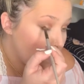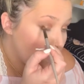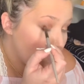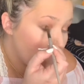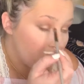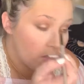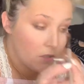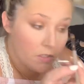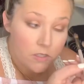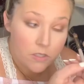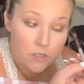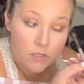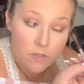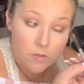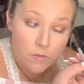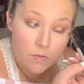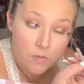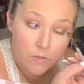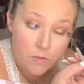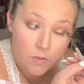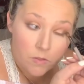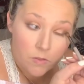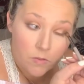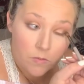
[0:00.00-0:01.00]
This is
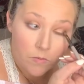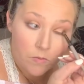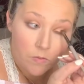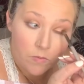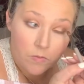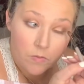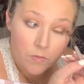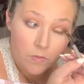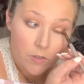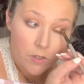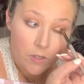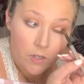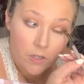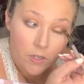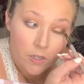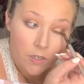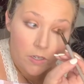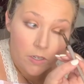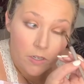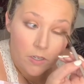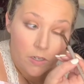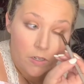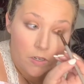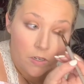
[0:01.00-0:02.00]

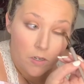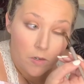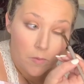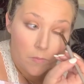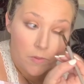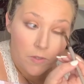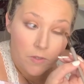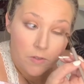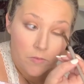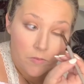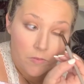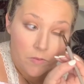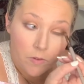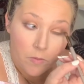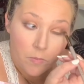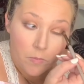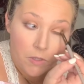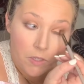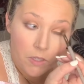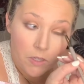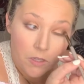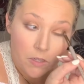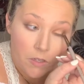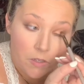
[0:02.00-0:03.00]
very common for
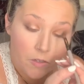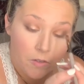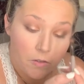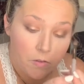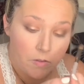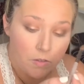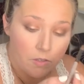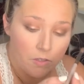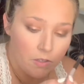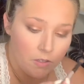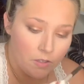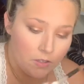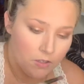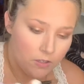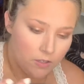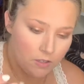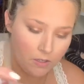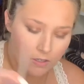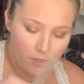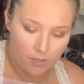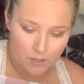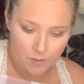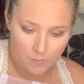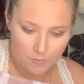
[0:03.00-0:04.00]
me though.
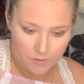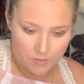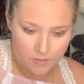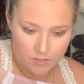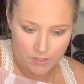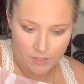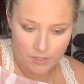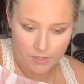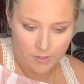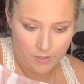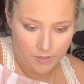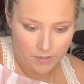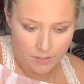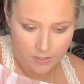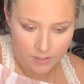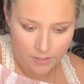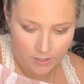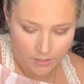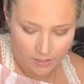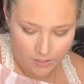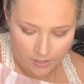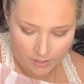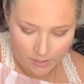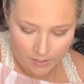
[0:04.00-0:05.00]
I'll tell you, I did
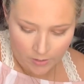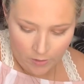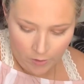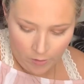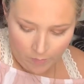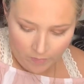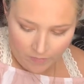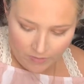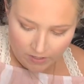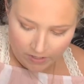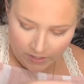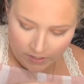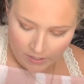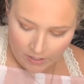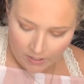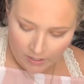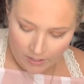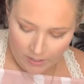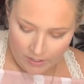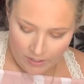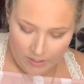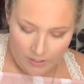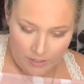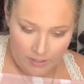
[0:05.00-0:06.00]
not
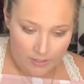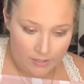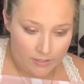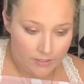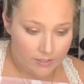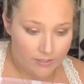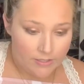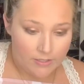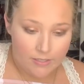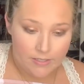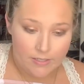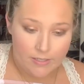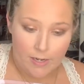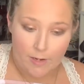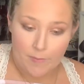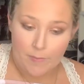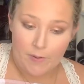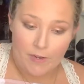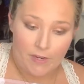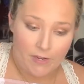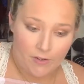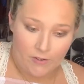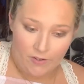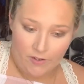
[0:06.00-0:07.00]
step
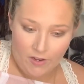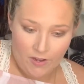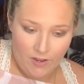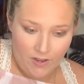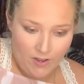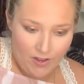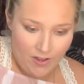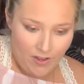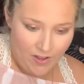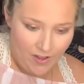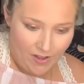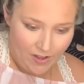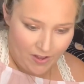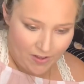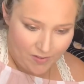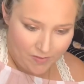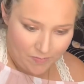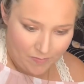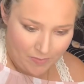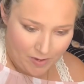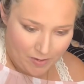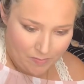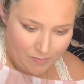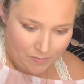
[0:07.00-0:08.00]
out of
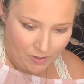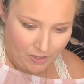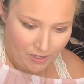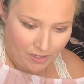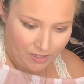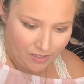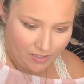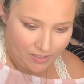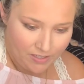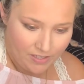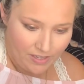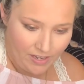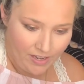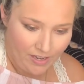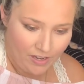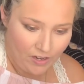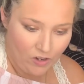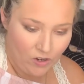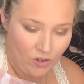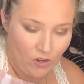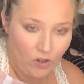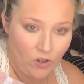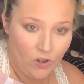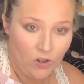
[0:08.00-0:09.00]
my box at
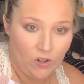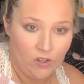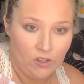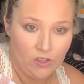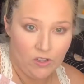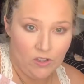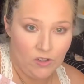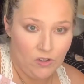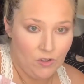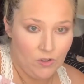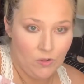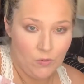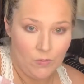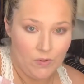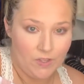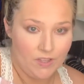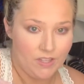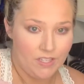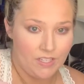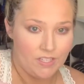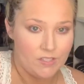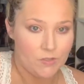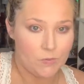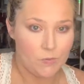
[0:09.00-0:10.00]
all with
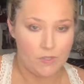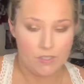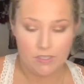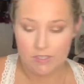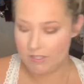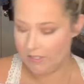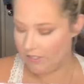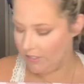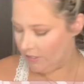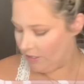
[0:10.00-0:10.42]
this one.